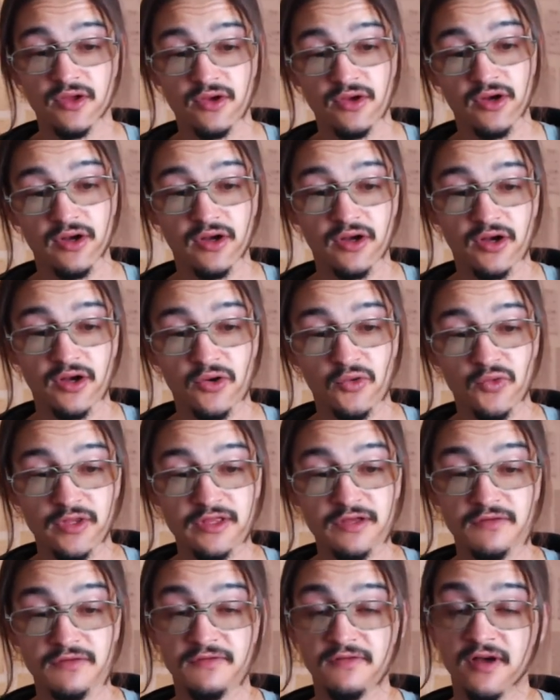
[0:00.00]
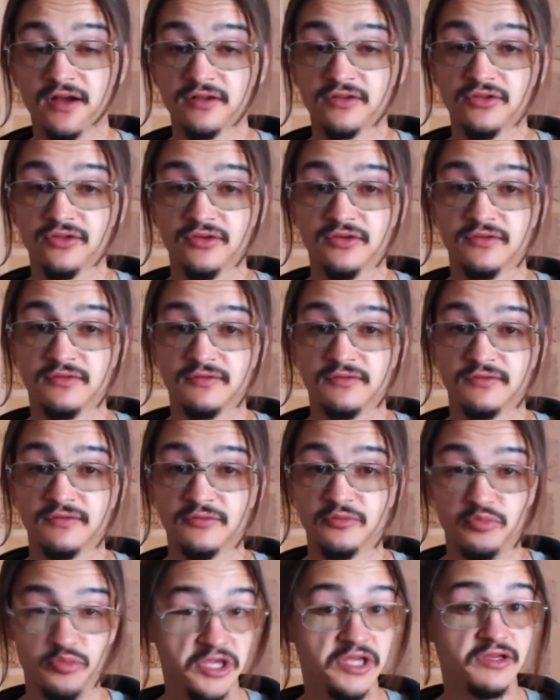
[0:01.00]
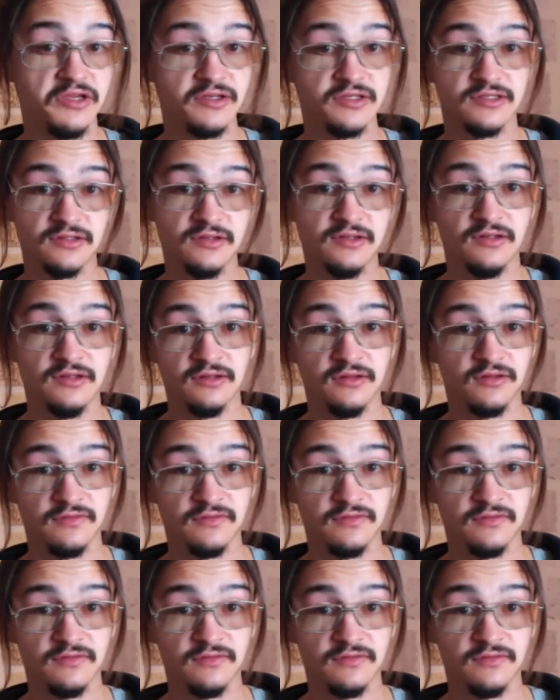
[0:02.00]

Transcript: uh, with the fact of being a student